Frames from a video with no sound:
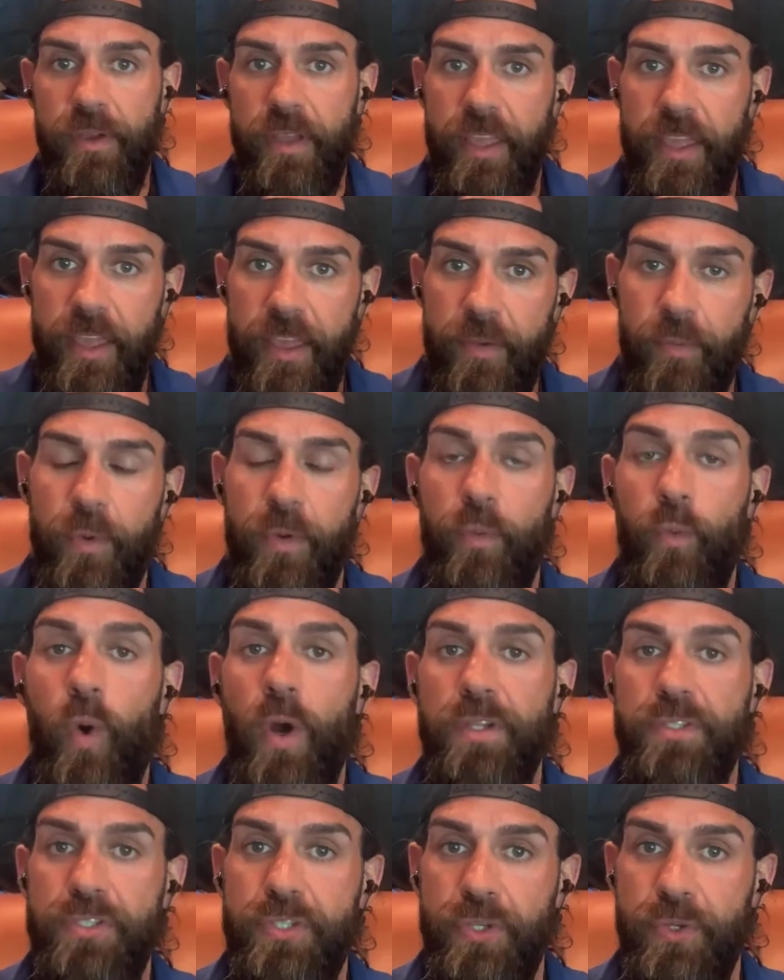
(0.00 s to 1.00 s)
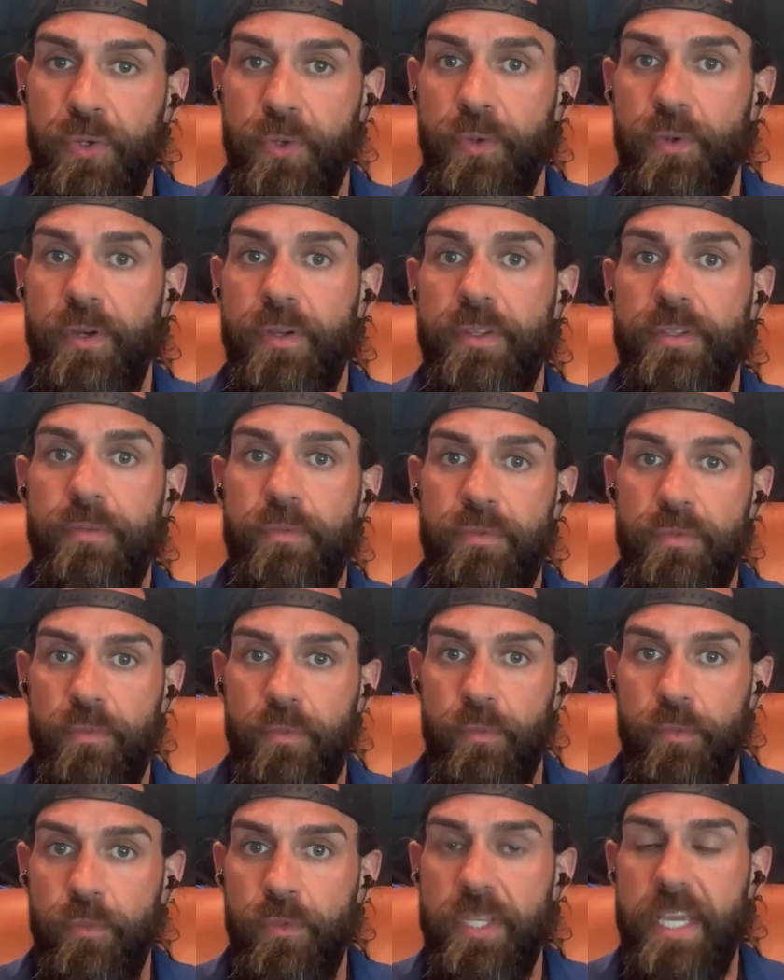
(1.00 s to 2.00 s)
want to
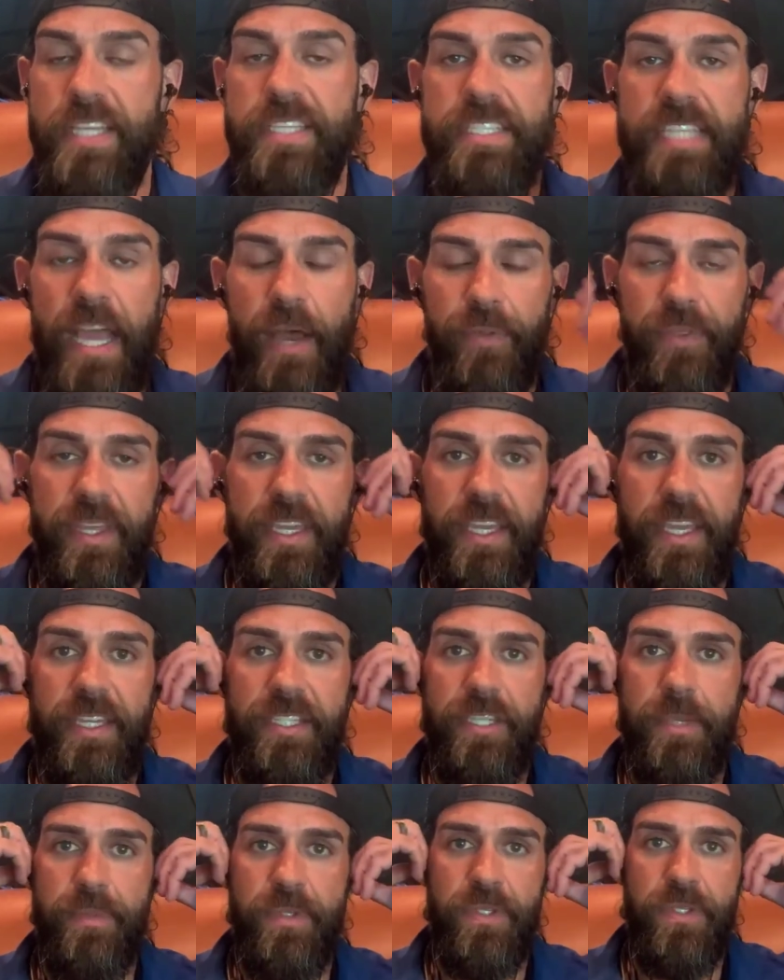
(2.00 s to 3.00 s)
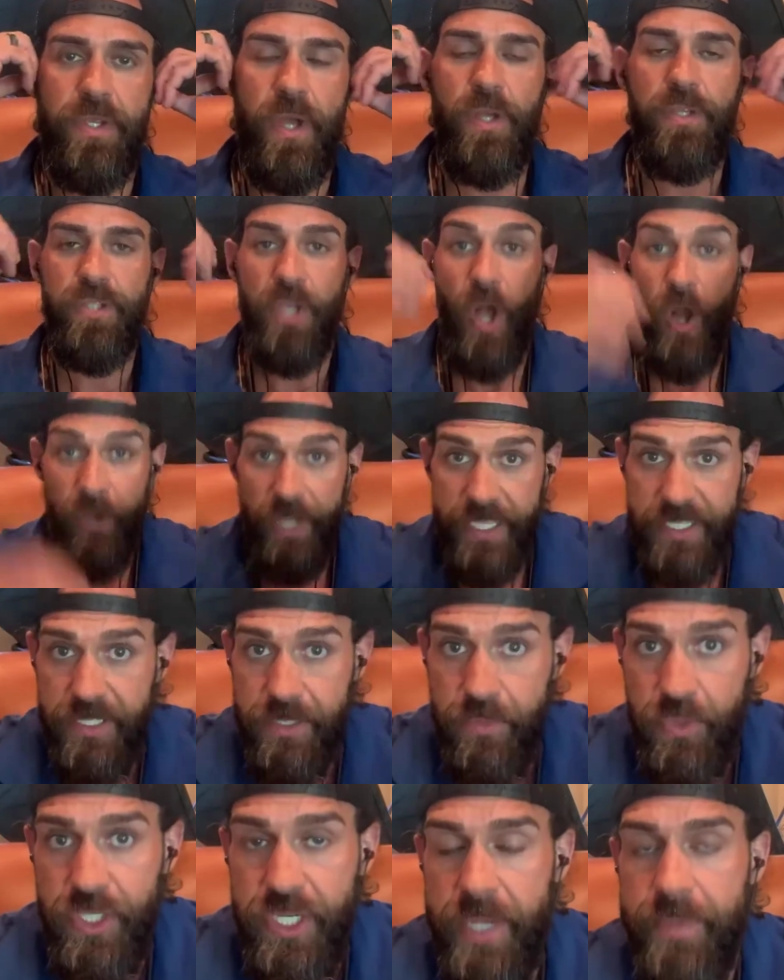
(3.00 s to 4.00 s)
test out the chips and salsa, I'll get
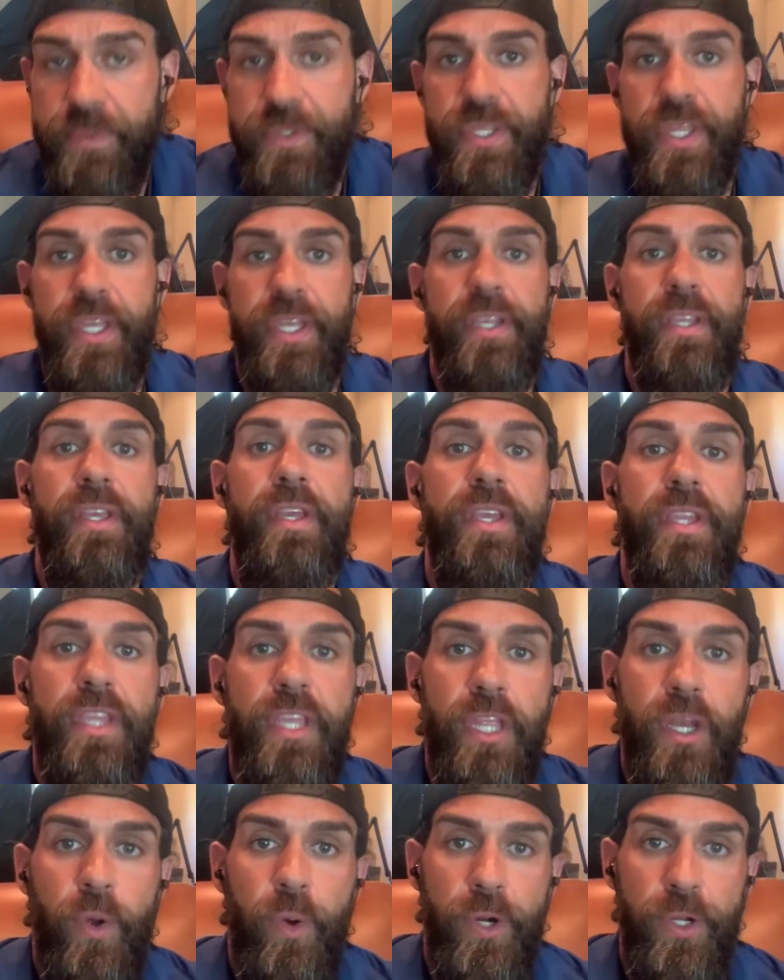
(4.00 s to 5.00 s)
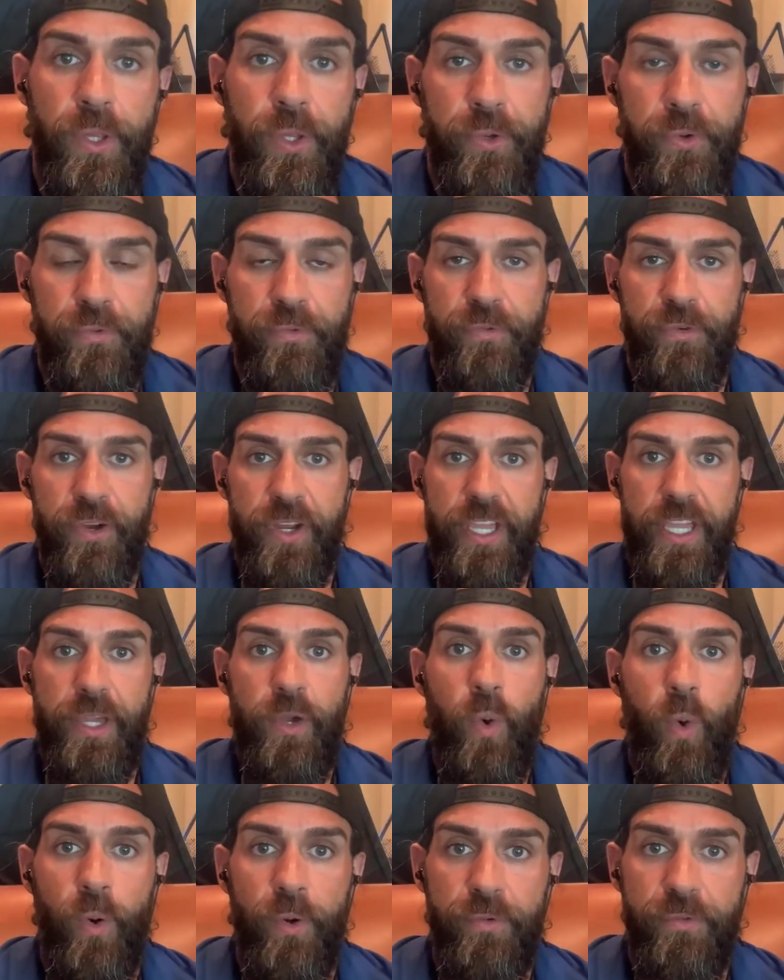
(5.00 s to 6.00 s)
some chips that, are gluten-free,
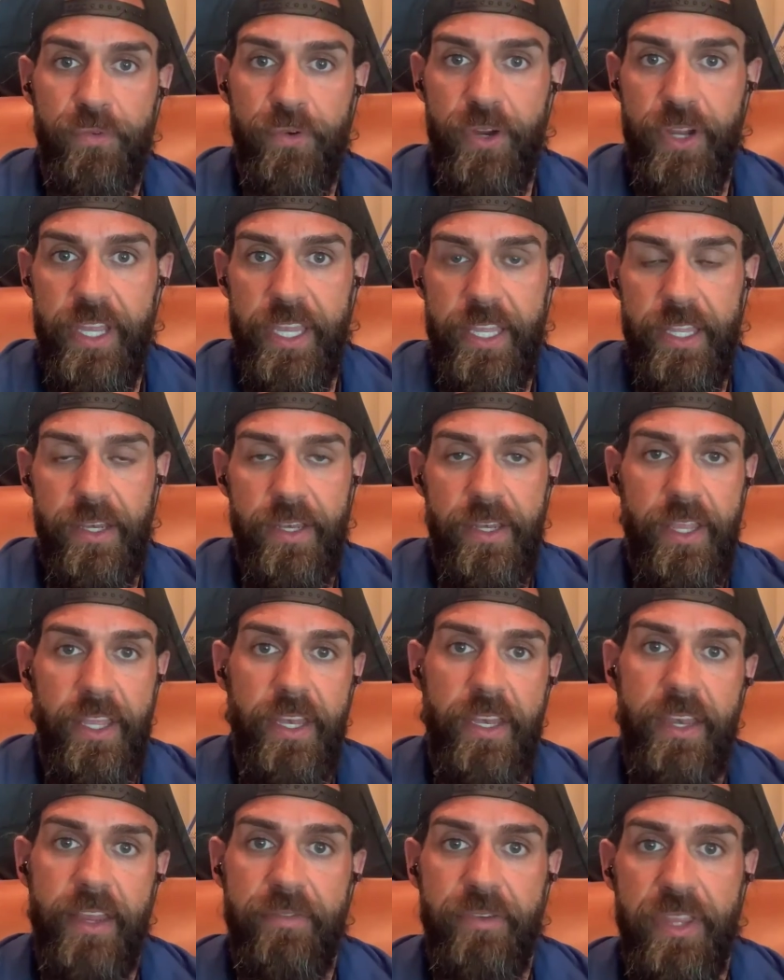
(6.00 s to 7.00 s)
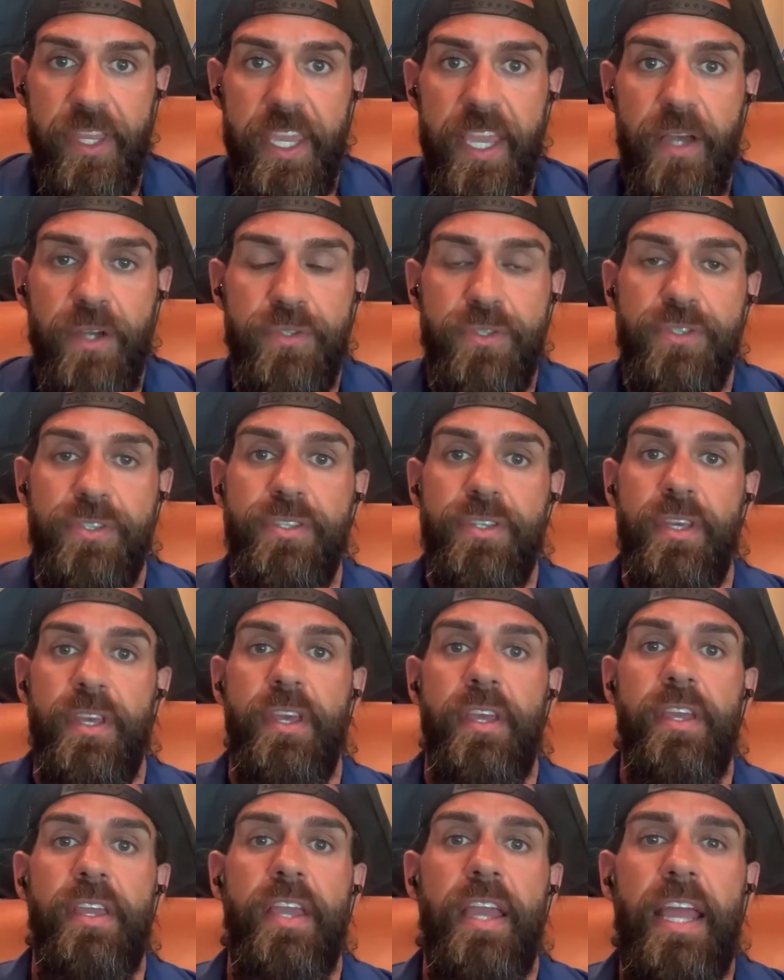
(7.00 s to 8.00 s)
corn-free, and everything else.
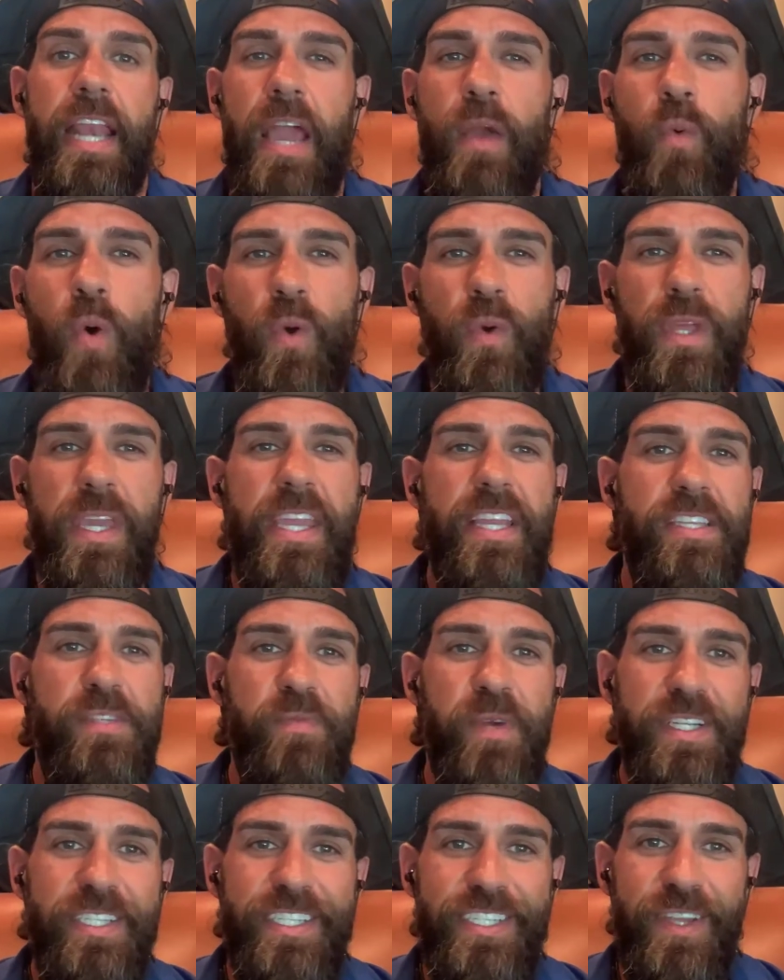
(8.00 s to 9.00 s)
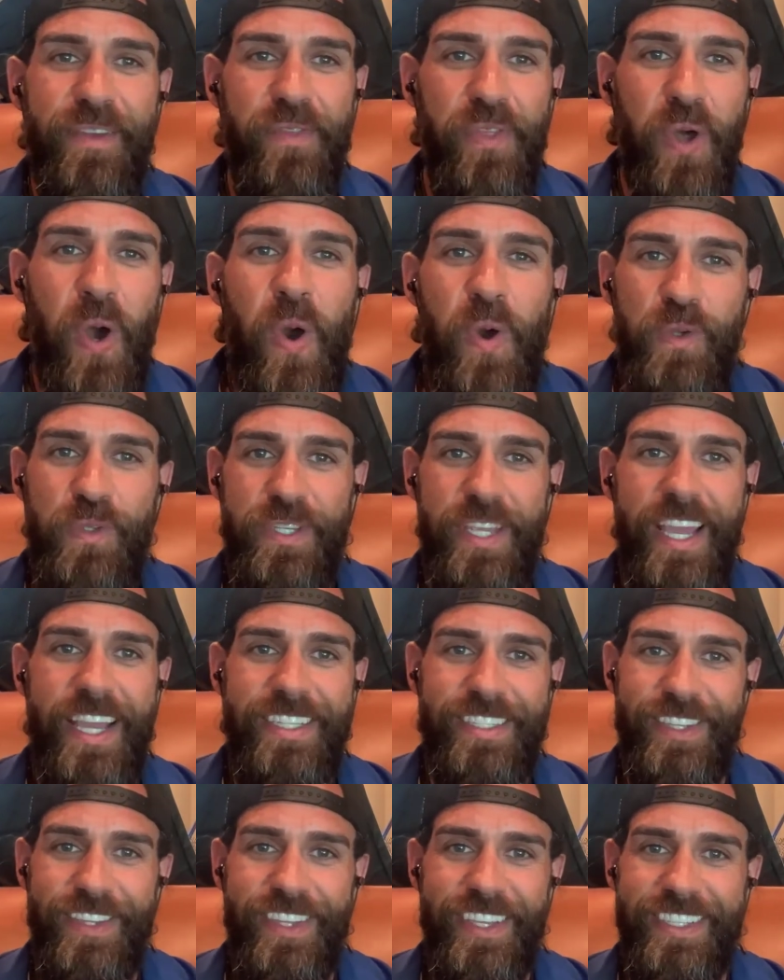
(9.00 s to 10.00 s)
And I won't eat as much of those
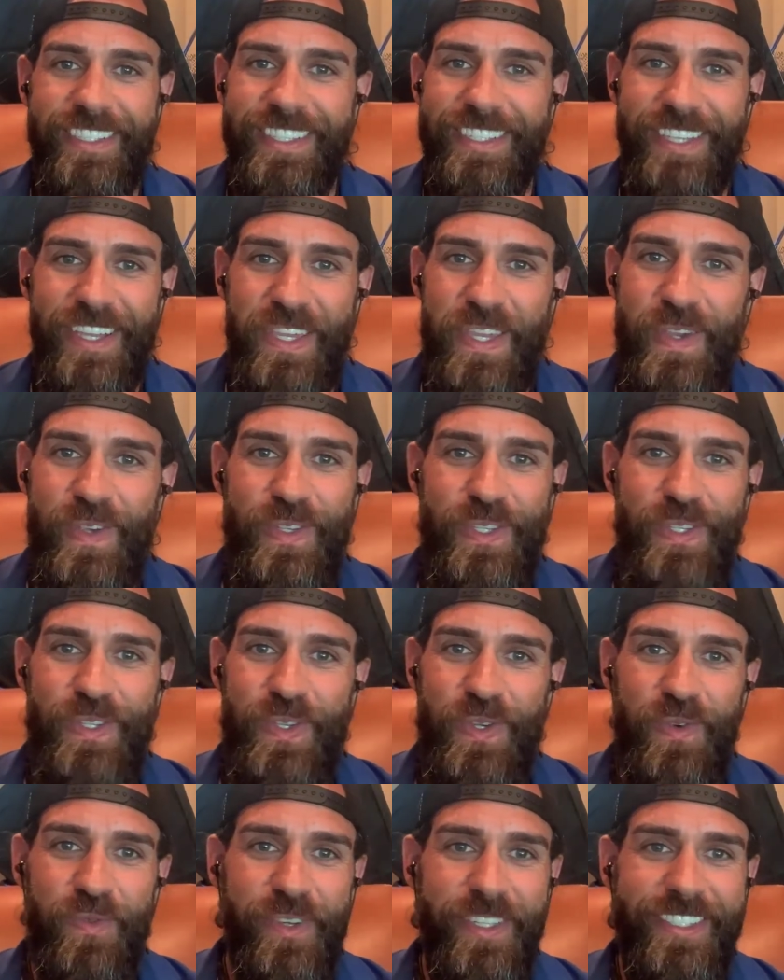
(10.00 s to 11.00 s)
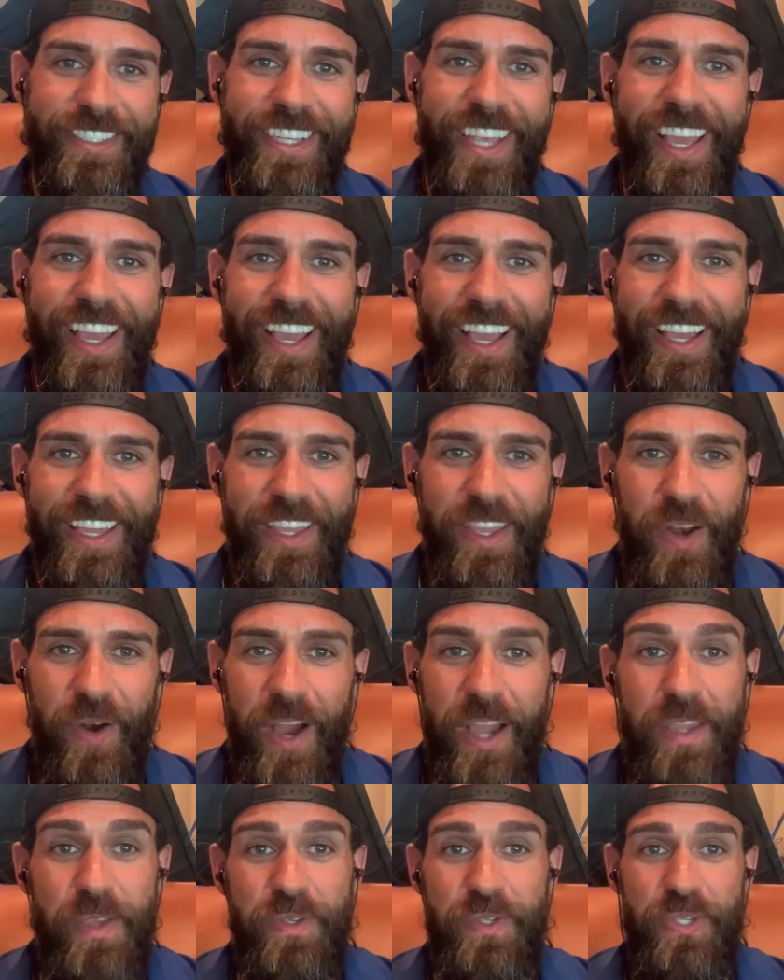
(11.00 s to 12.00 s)
kinds of things as I used to, which,
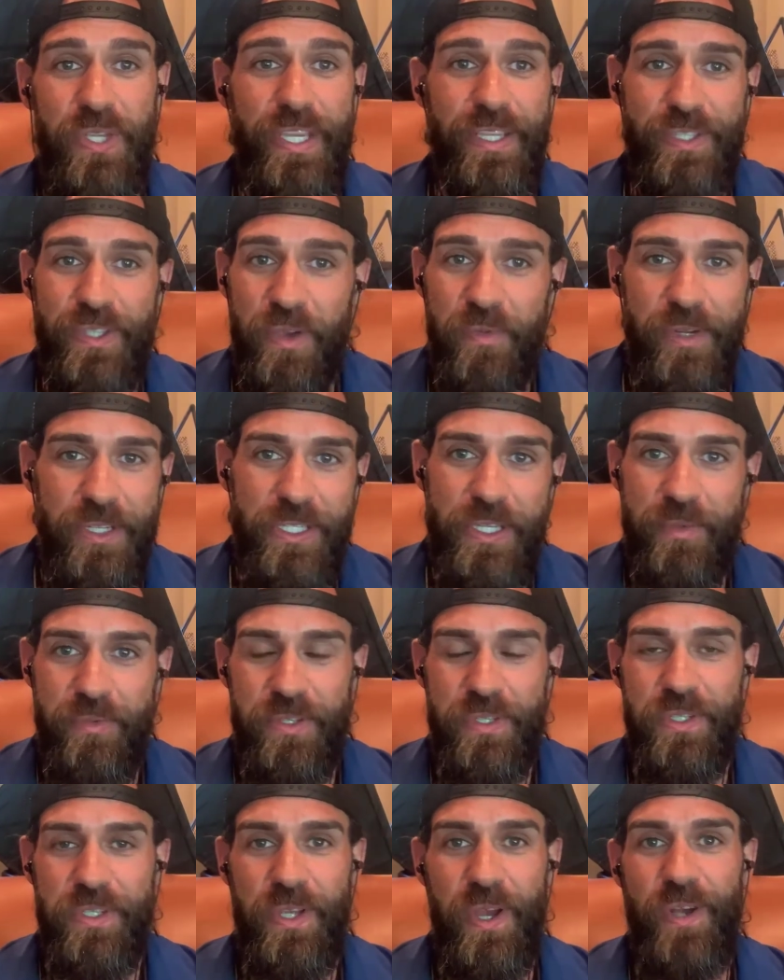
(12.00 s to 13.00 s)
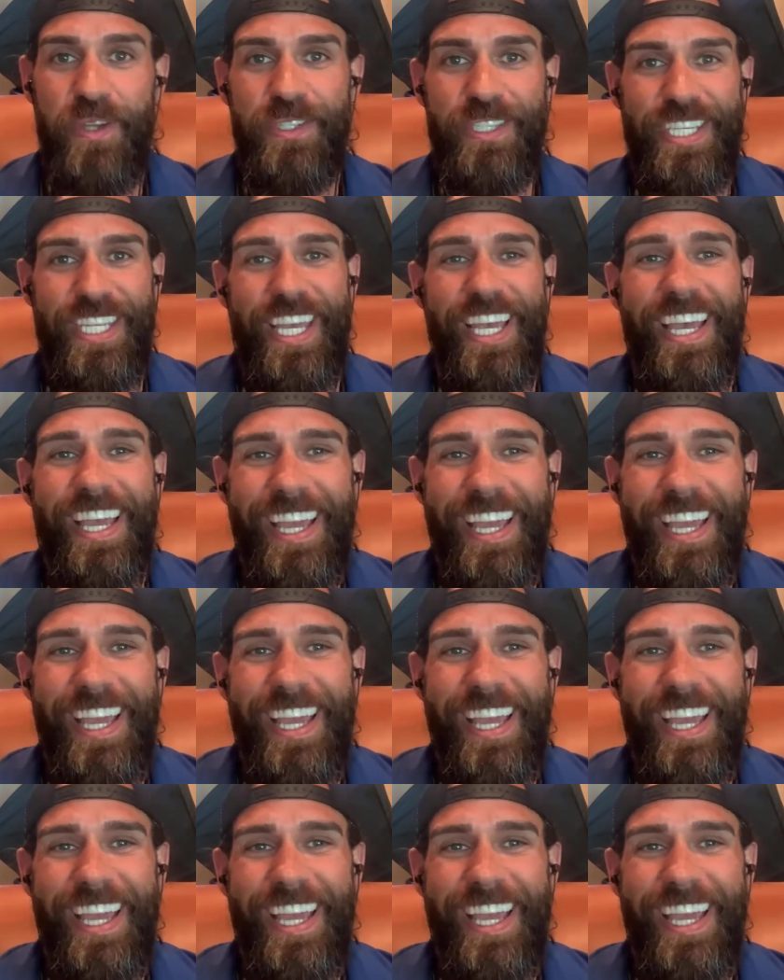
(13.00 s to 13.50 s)
I used to eat so much chips and salsa